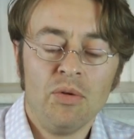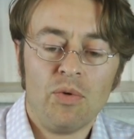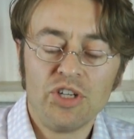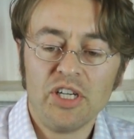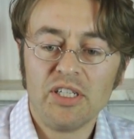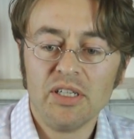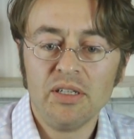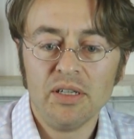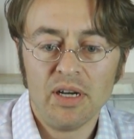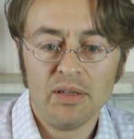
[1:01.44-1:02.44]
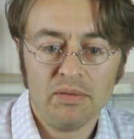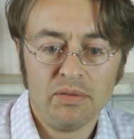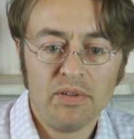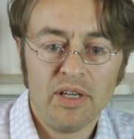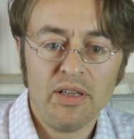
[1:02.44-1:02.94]
Washington
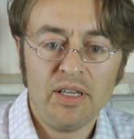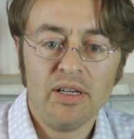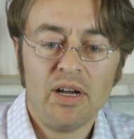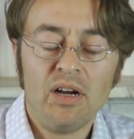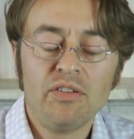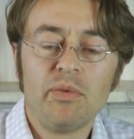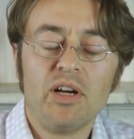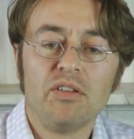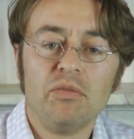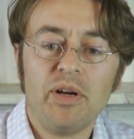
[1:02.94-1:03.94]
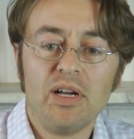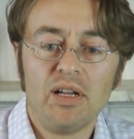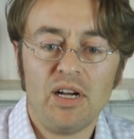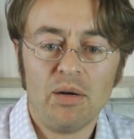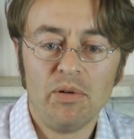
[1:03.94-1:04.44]
in the aftermath of Pearl
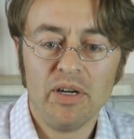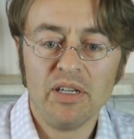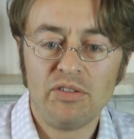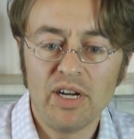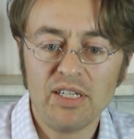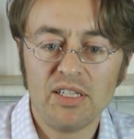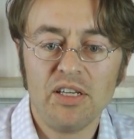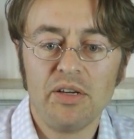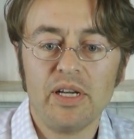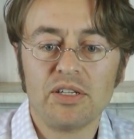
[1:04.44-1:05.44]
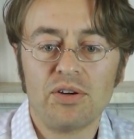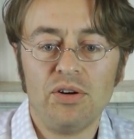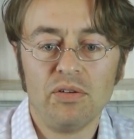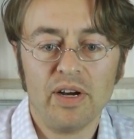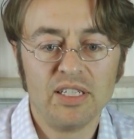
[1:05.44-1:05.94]
Harbor and addresses the US
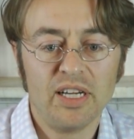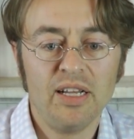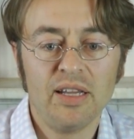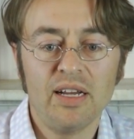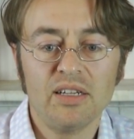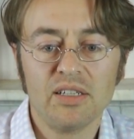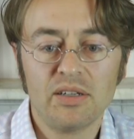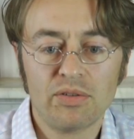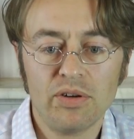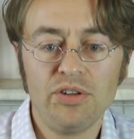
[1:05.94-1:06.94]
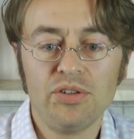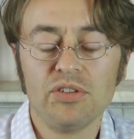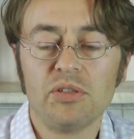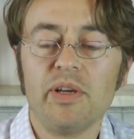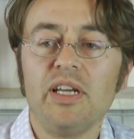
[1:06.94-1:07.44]
Congress, in that
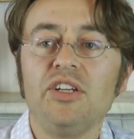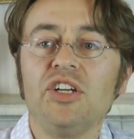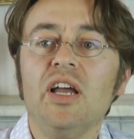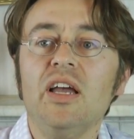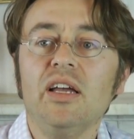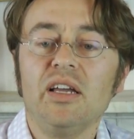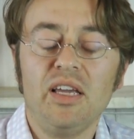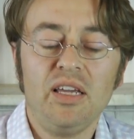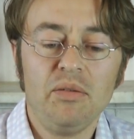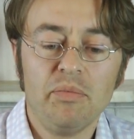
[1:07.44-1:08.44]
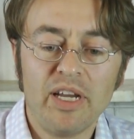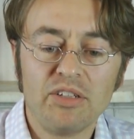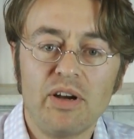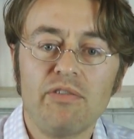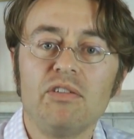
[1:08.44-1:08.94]
crucial speech, he
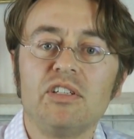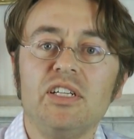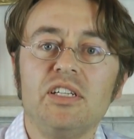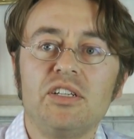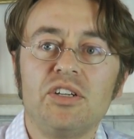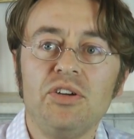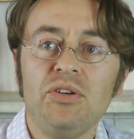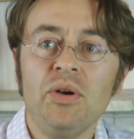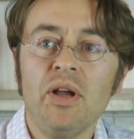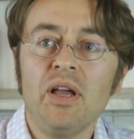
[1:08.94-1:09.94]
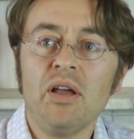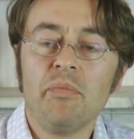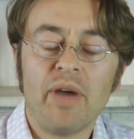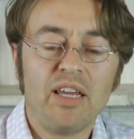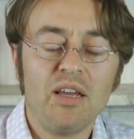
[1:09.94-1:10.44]
makes references to
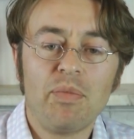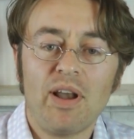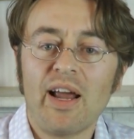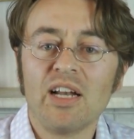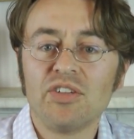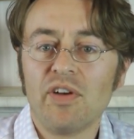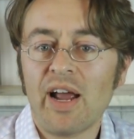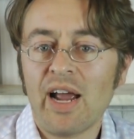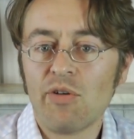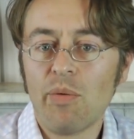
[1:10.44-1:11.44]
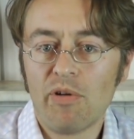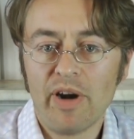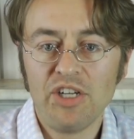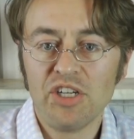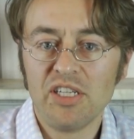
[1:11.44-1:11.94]
making plans for our
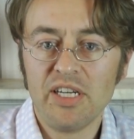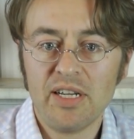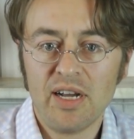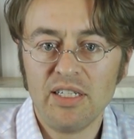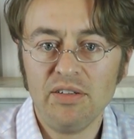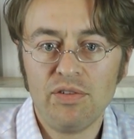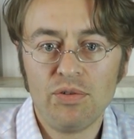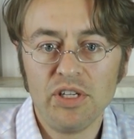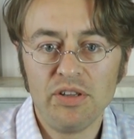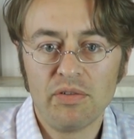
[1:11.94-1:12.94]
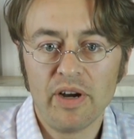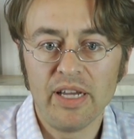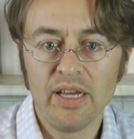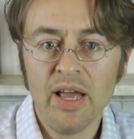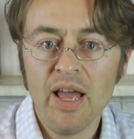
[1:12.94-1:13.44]
operations in
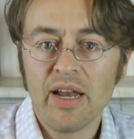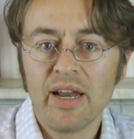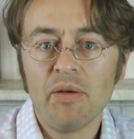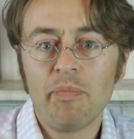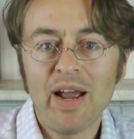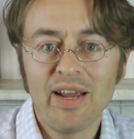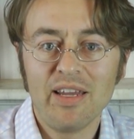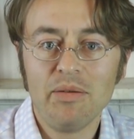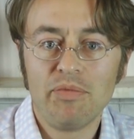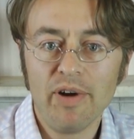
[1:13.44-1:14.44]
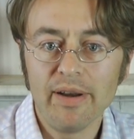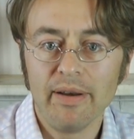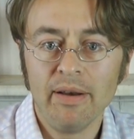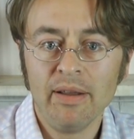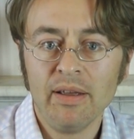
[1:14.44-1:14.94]
1943. Now, back in
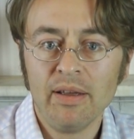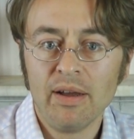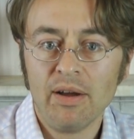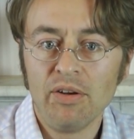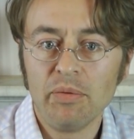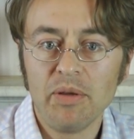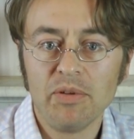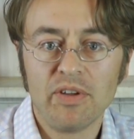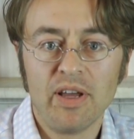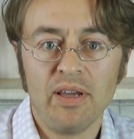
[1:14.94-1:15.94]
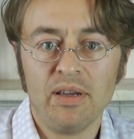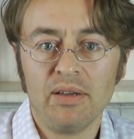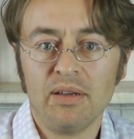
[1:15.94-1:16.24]
Britain, a lot of people say,